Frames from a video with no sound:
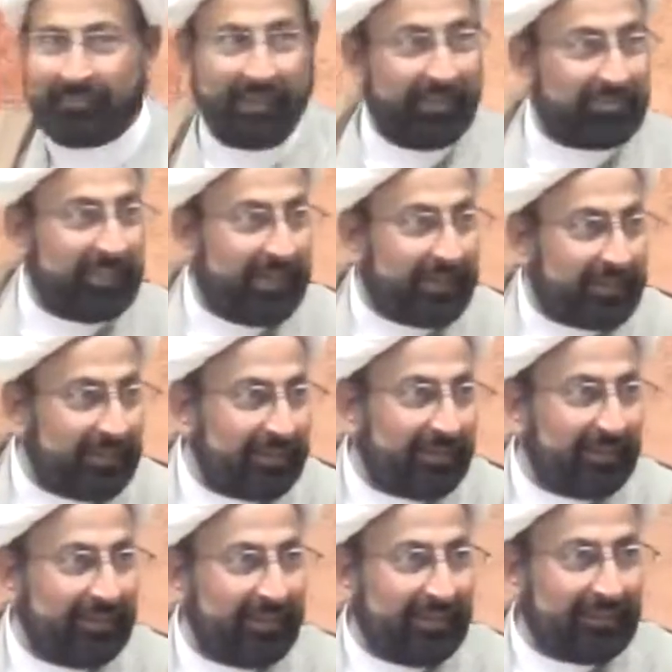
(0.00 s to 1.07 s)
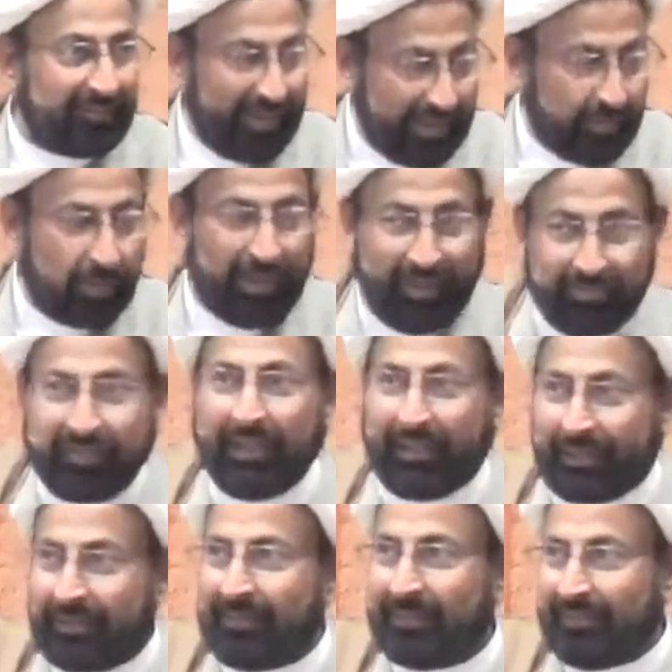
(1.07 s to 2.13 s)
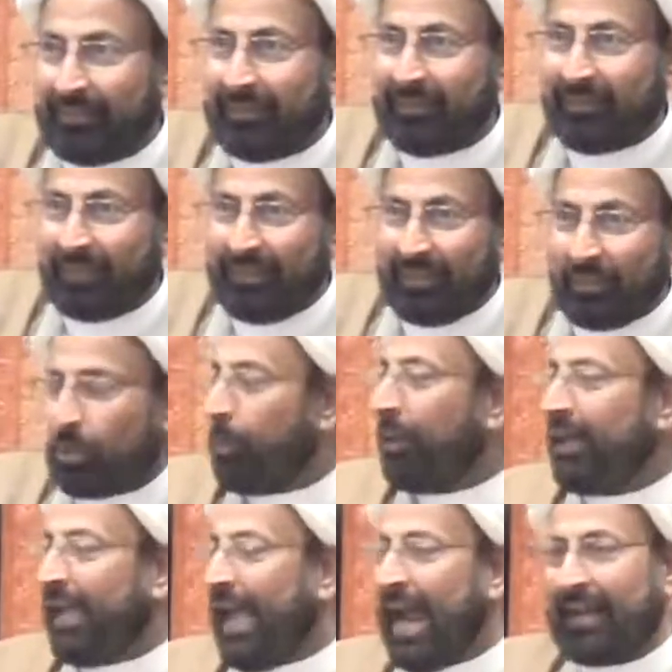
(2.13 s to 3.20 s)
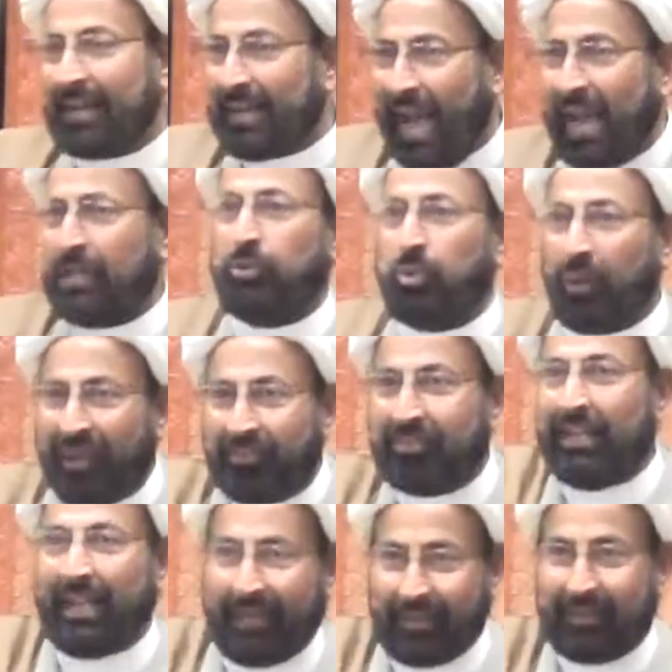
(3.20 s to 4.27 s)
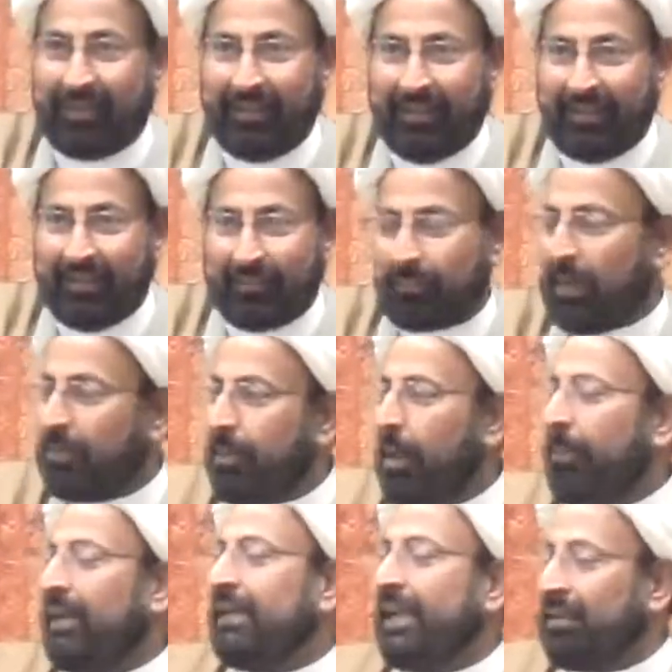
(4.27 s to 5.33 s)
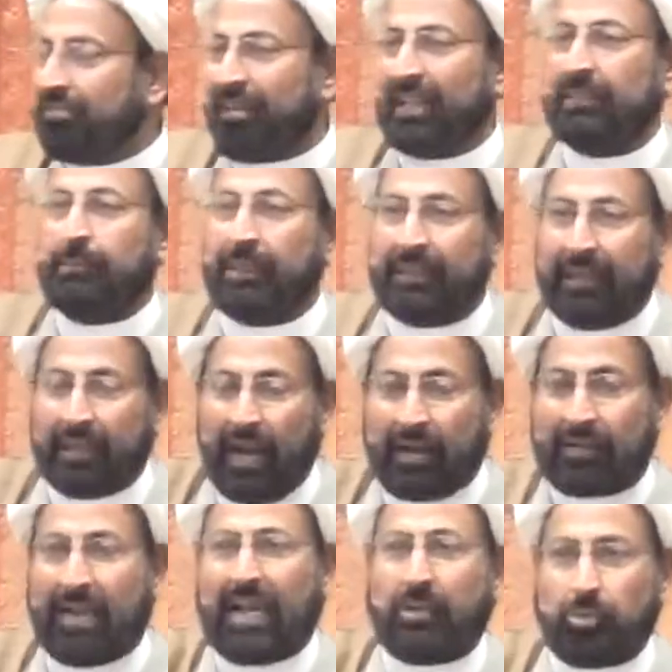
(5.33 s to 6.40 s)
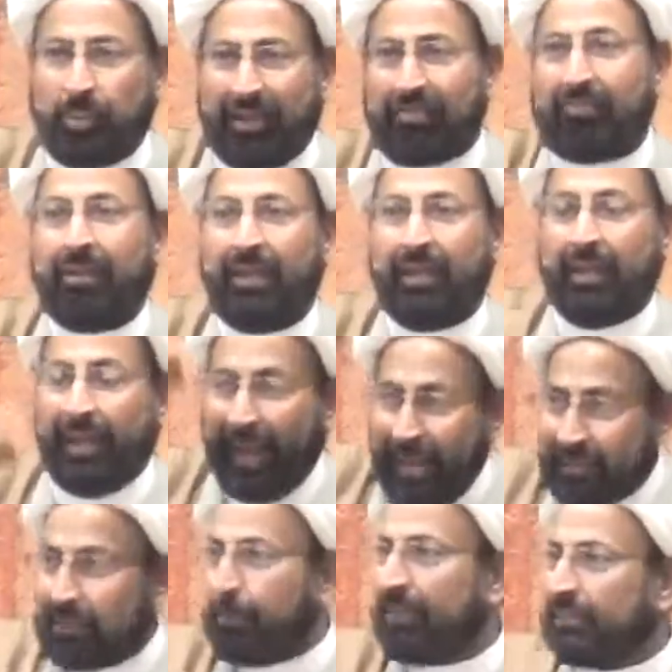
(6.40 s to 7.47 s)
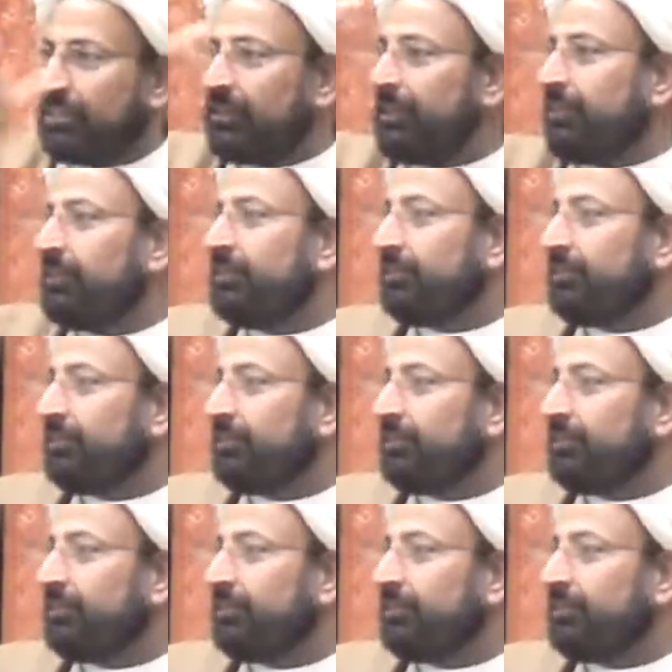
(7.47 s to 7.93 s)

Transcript: Live there. Very good. Live there. Nobody had right to live there. But Imam Ali and Fatima, they got right to live in the masjid.